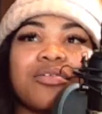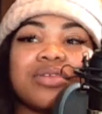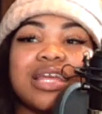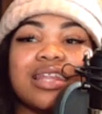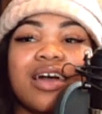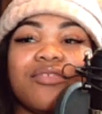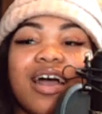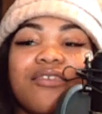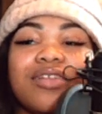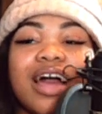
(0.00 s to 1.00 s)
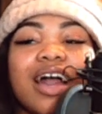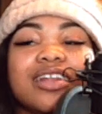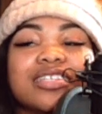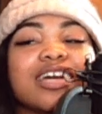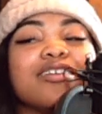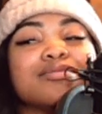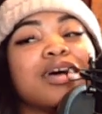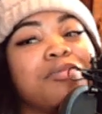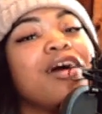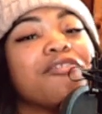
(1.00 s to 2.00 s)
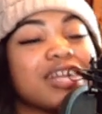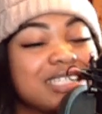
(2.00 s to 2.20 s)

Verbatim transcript: would really love it. I feel like I deserve something over the